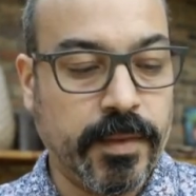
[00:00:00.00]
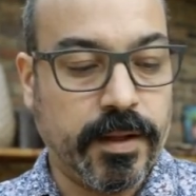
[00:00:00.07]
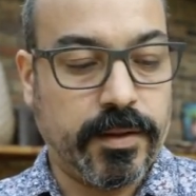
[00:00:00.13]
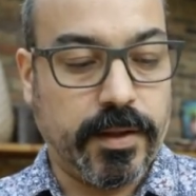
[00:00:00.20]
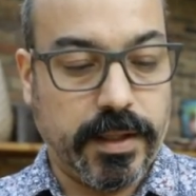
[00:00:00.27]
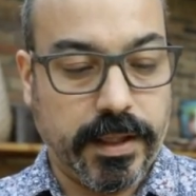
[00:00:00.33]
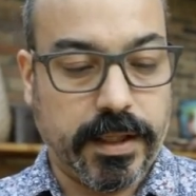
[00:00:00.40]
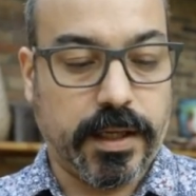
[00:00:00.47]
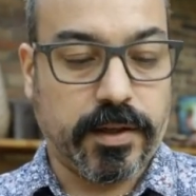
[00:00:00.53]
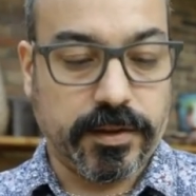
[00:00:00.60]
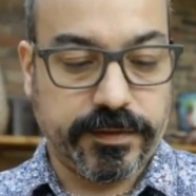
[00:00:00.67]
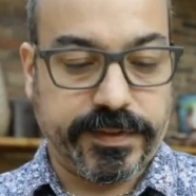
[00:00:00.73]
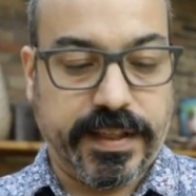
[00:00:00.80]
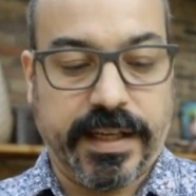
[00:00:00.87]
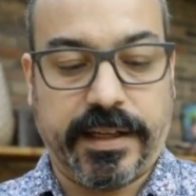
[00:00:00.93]
The leaky
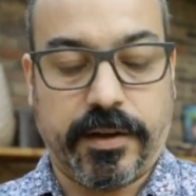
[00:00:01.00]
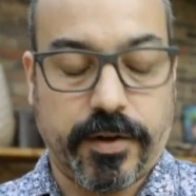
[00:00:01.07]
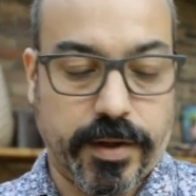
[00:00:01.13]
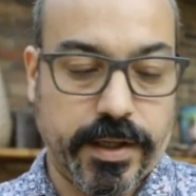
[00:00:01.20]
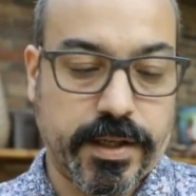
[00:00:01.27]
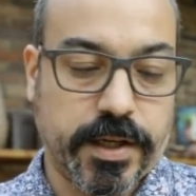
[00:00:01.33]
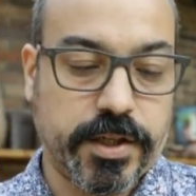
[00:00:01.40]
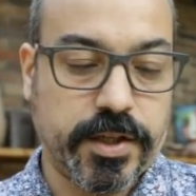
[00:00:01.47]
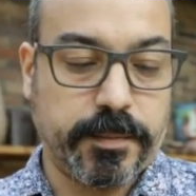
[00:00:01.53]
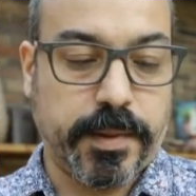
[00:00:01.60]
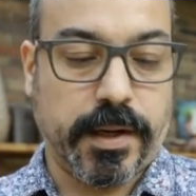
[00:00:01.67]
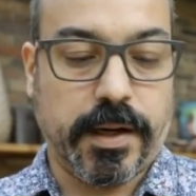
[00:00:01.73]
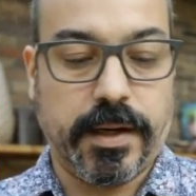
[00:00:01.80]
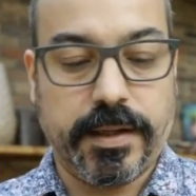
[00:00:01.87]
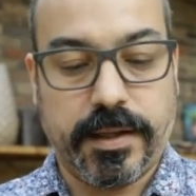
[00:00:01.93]
confined I already touched
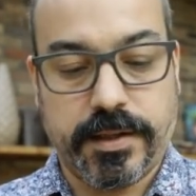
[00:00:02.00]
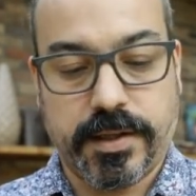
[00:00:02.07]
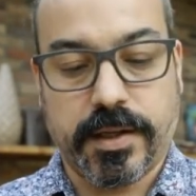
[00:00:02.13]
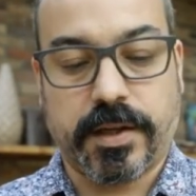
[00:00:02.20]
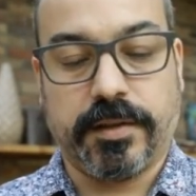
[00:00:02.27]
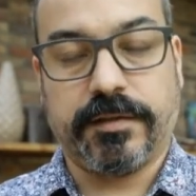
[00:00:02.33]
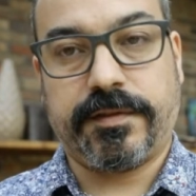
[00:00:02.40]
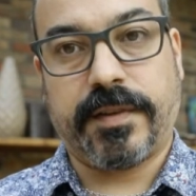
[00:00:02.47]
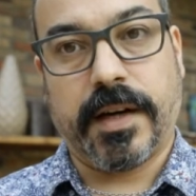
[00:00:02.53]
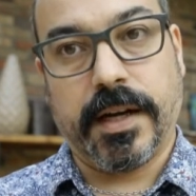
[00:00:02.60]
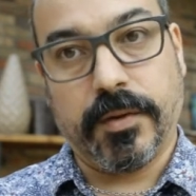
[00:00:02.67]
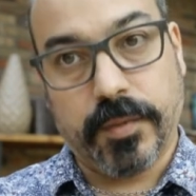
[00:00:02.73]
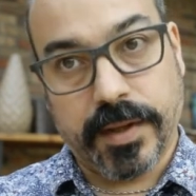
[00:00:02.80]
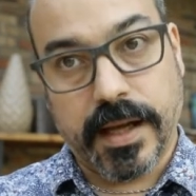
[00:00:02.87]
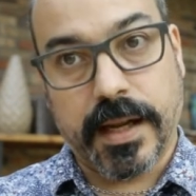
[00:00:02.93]
upon is the
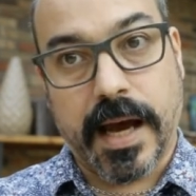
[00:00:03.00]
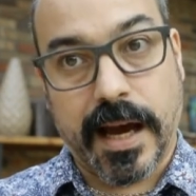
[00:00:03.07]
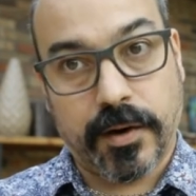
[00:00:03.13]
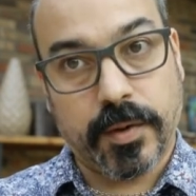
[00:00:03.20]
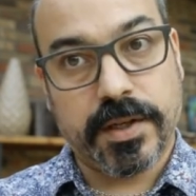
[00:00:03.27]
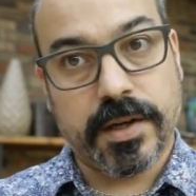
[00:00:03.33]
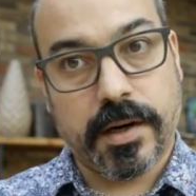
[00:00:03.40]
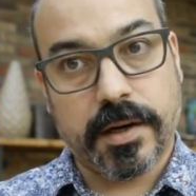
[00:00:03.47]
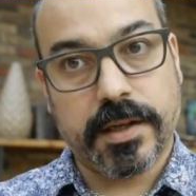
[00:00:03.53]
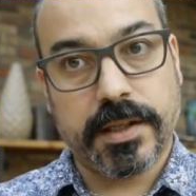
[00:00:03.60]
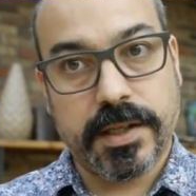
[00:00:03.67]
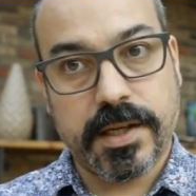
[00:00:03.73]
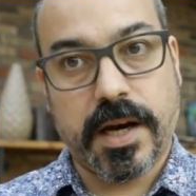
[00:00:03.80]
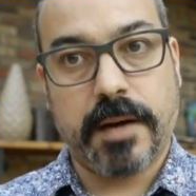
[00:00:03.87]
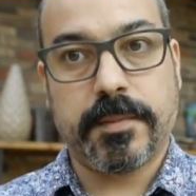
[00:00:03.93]
confined with that aquitard
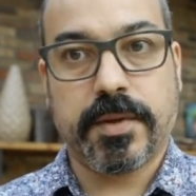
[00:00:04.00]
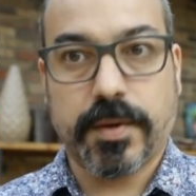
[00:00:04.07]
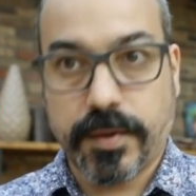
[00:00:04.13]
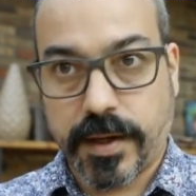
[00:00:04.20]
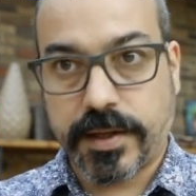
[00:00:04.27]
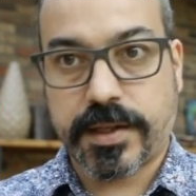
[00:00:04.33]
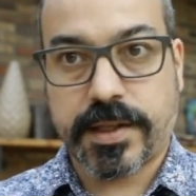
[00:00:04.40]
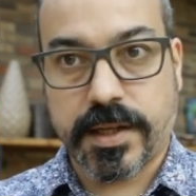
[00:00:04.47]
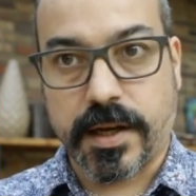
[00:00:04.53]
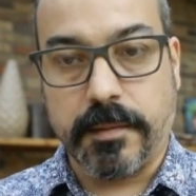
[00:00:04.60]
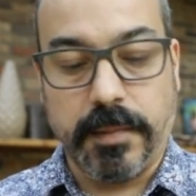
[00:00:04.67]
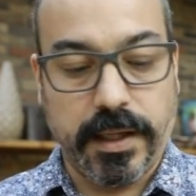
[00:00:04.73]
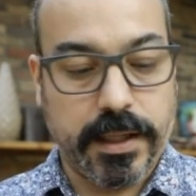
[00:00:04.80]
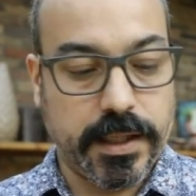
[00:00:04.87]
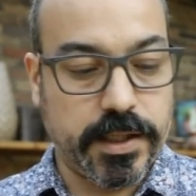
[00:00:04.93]
on top. So there's
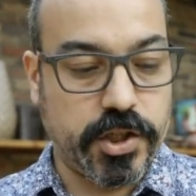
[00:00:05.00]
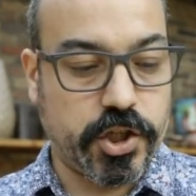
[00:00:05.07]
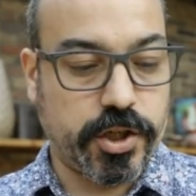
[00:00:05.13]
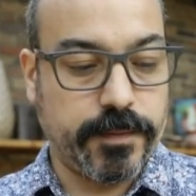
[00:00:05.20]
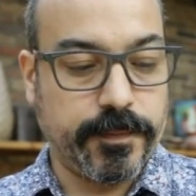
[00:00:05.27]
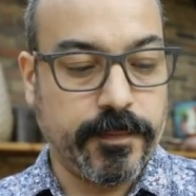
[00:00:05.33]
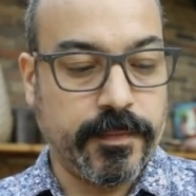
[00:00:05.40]
some leakage.